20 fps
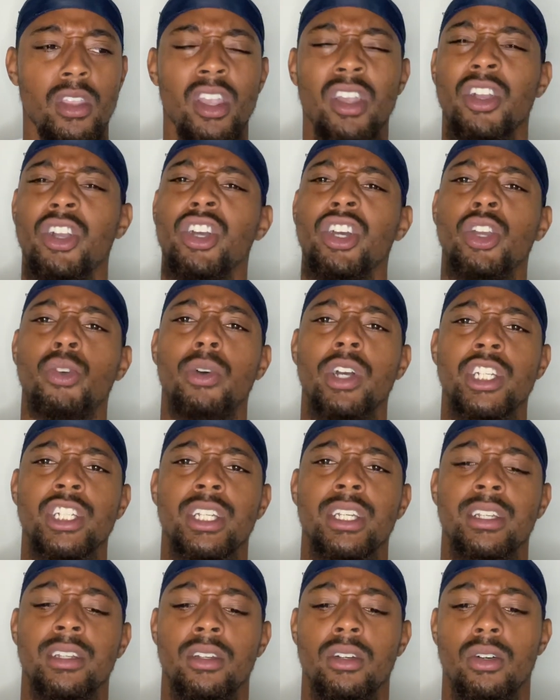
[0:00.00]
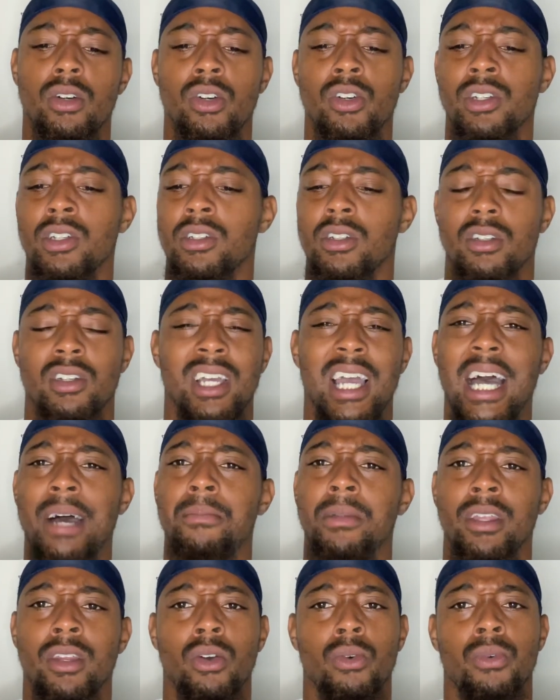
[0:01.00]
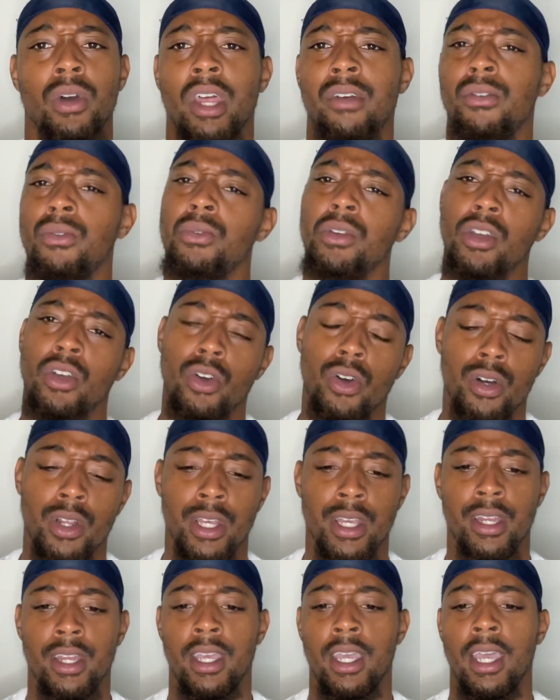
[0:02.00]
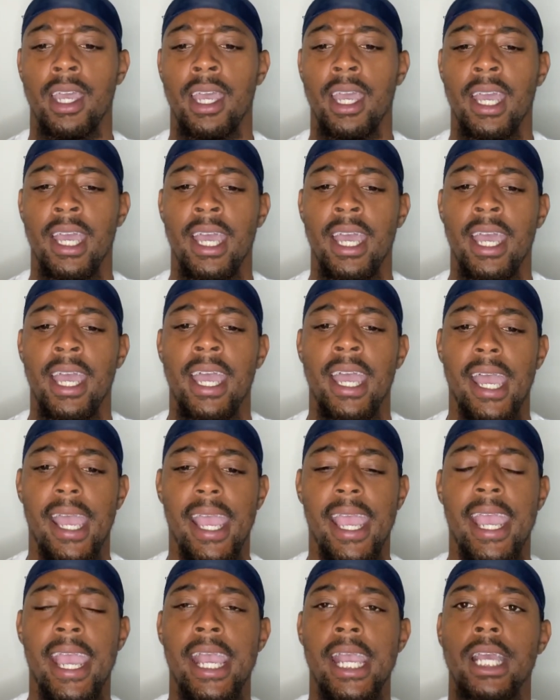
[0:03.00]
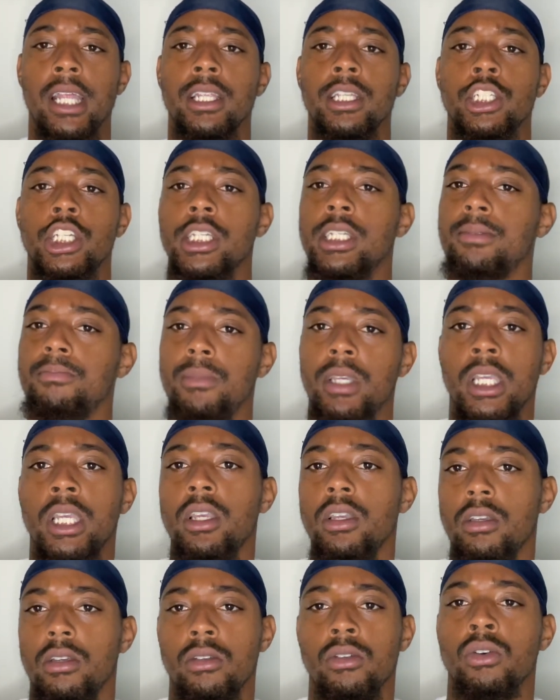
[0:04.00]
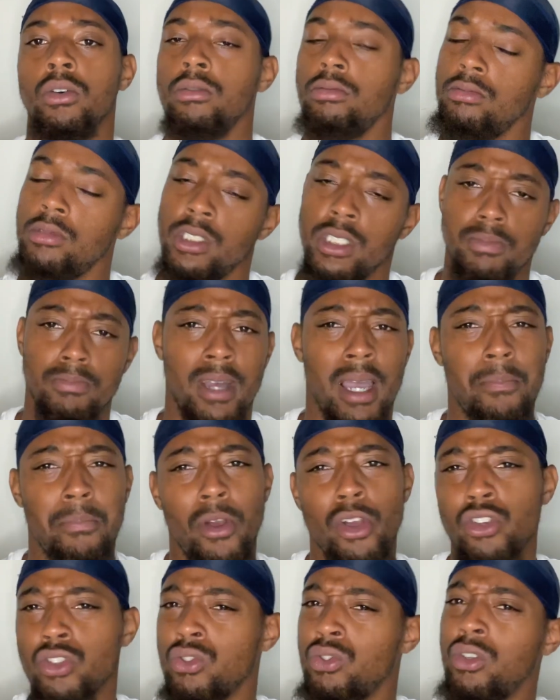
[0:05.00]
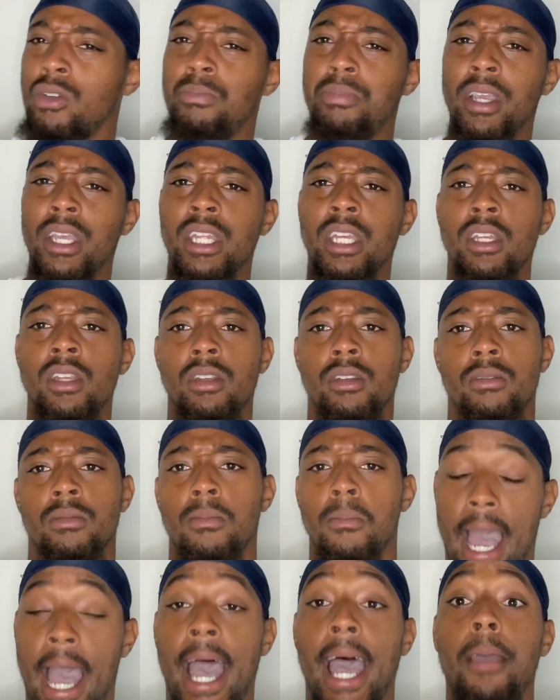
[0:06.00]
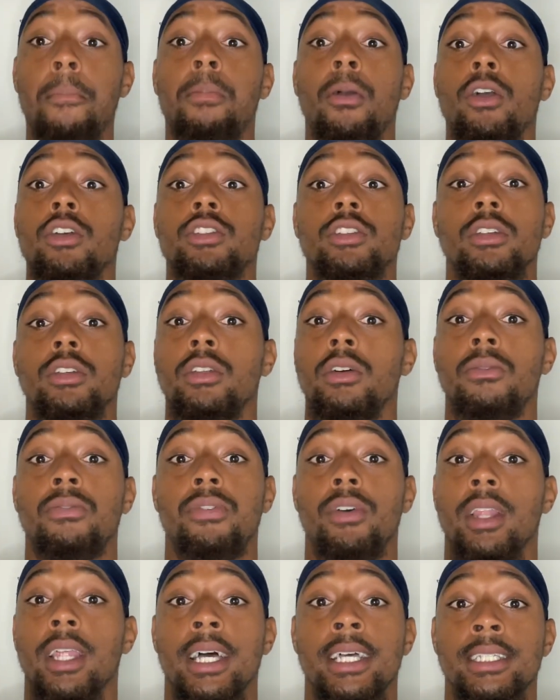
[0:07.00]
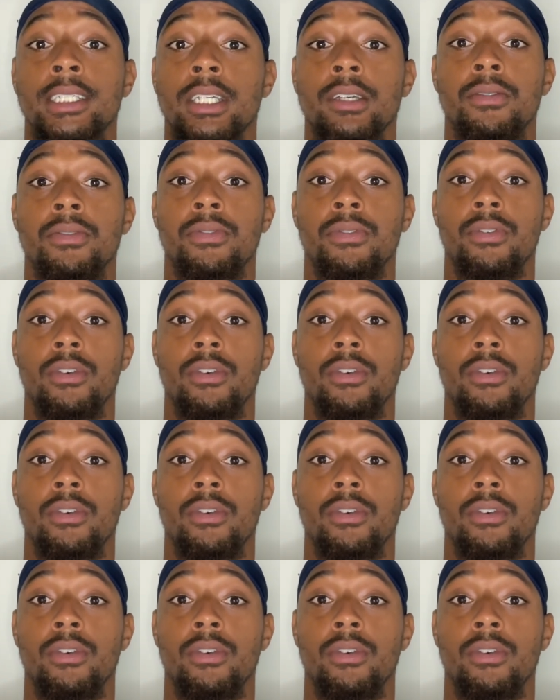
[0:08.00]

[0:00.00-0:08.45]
good question or comment or whatever you want to call it. And just me, you know, just my personal opinion. I personally don't feel as if